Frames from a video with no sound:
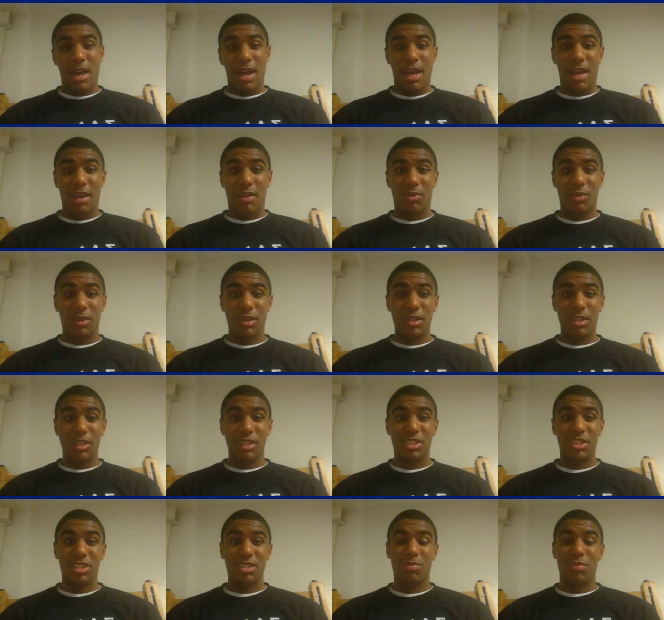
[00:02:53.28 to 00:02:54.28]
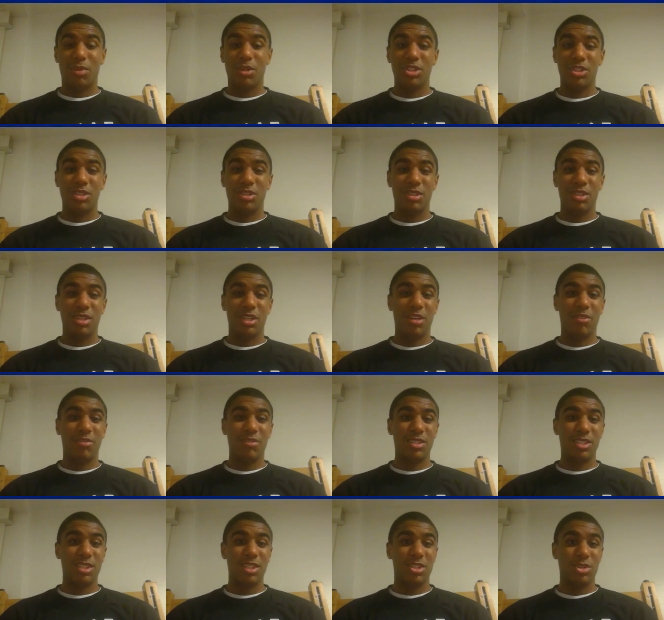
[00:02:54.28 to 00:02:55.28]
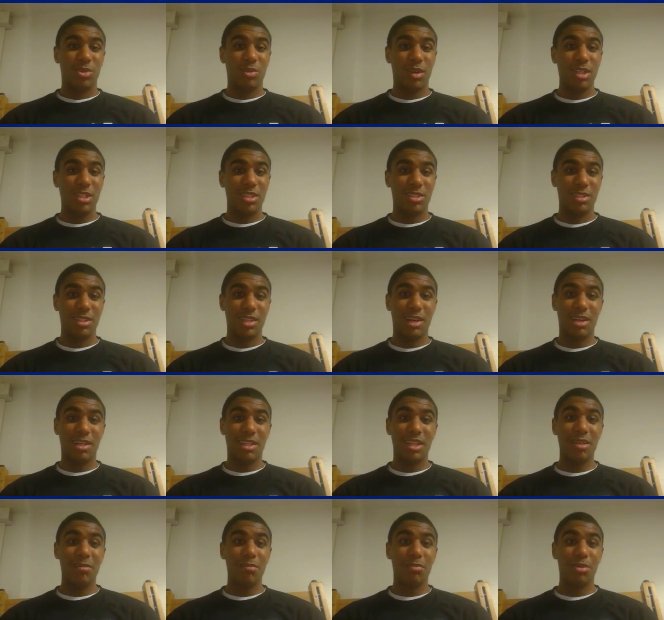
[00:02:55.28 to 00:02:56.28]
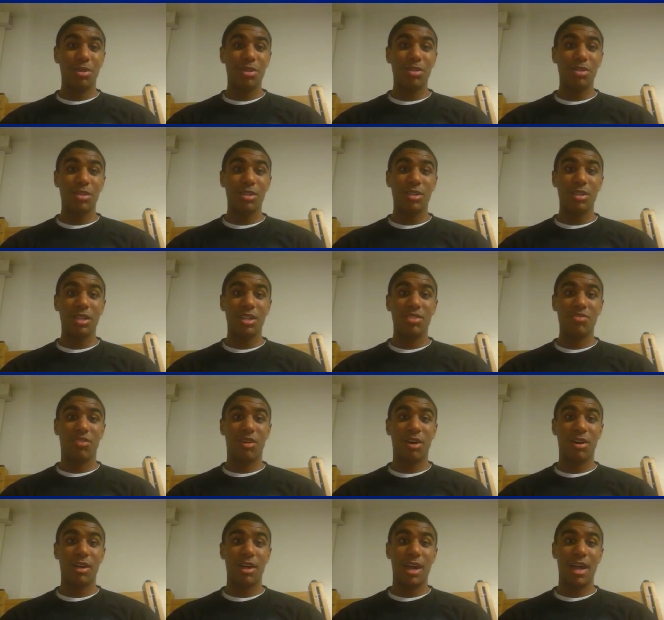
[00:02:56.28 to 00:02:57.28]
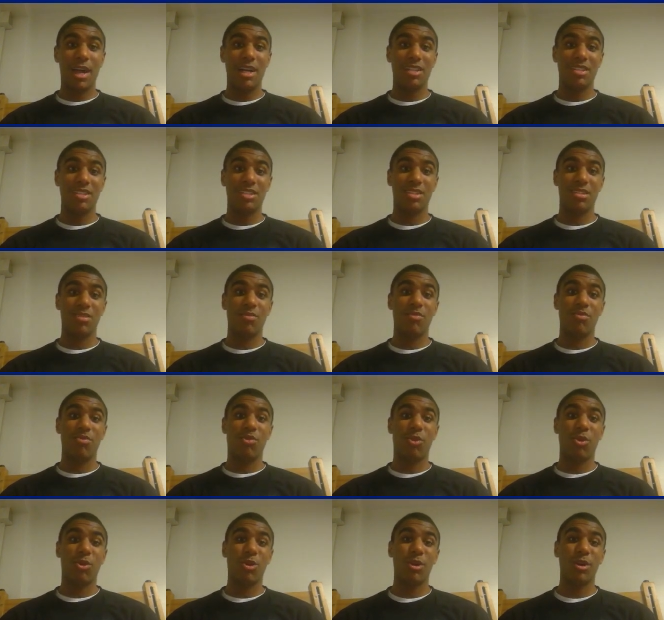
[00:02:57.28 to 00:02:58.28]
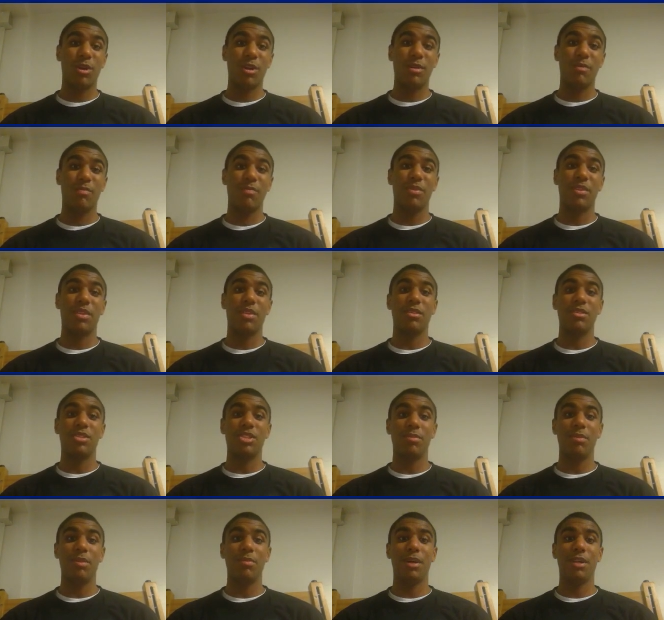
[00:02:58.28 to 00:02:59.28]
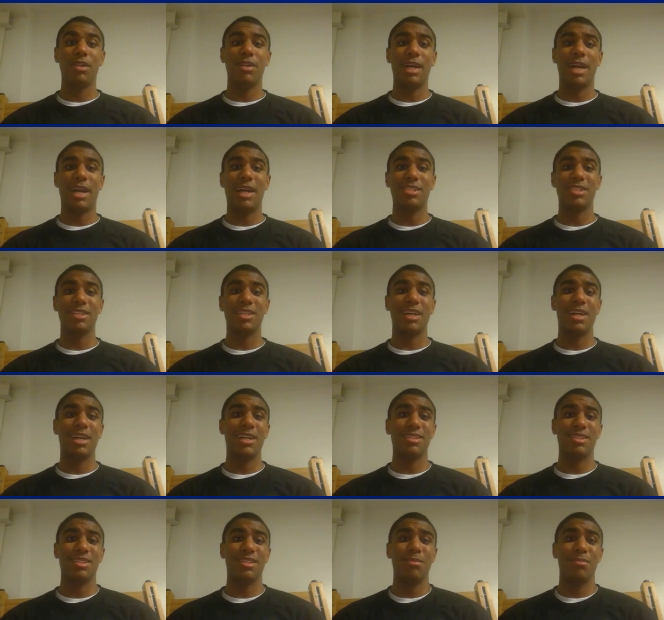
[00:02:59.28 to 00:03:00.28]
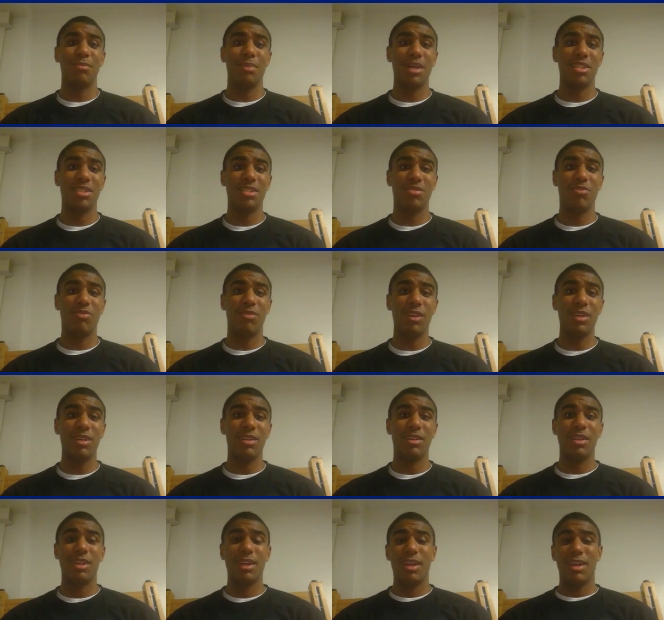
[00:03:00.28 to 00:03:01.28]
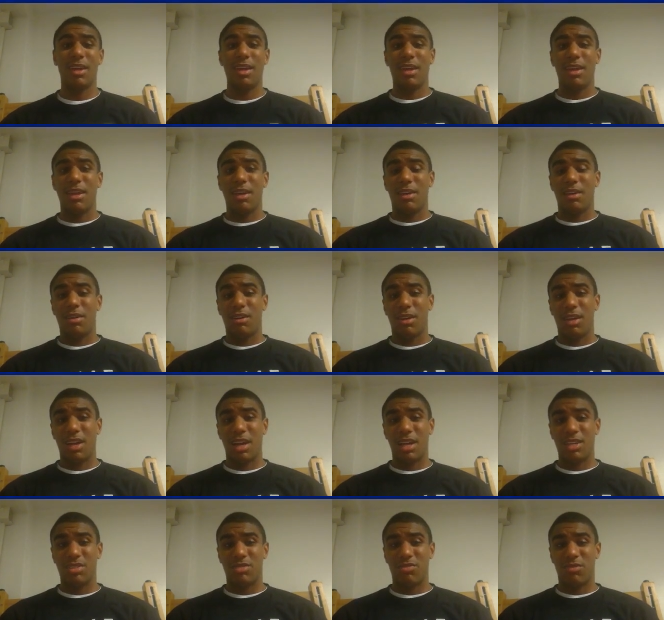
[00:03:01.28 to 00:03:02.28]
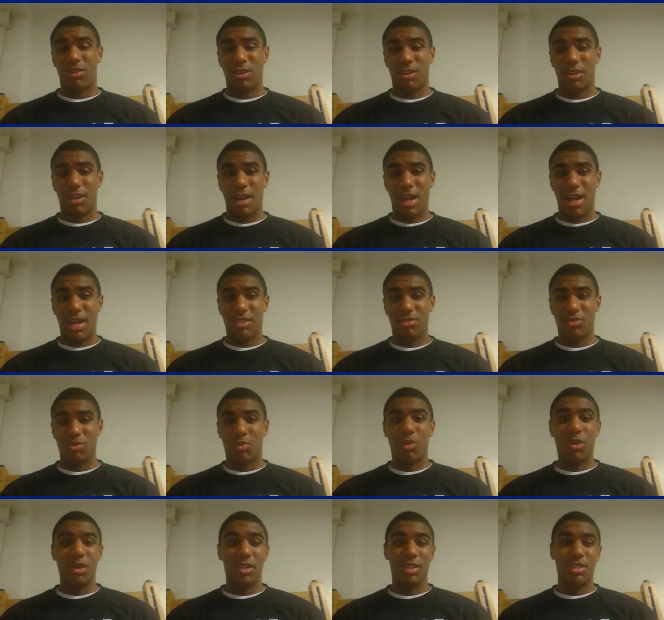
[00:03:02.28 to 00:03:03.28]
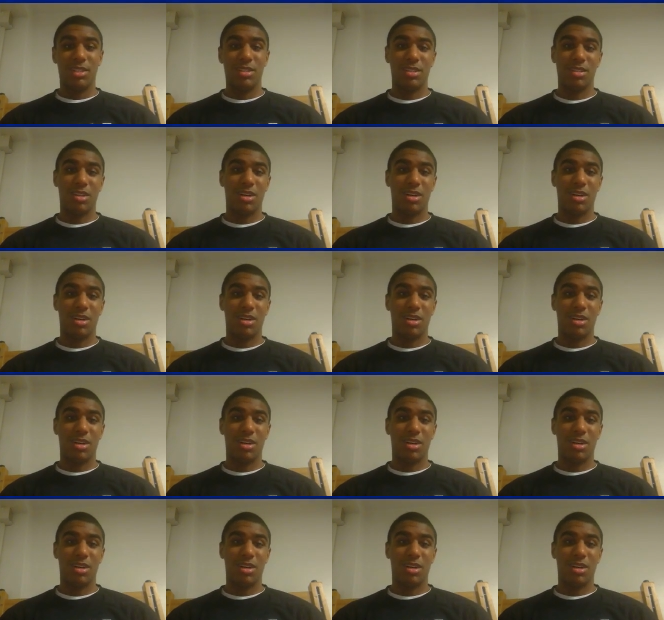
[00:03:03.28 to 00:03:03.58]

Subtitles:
and really just puts you into different situations. Now, I think Brooklyn, as far as for Jimmy Butler, actually has the best fit as far as what is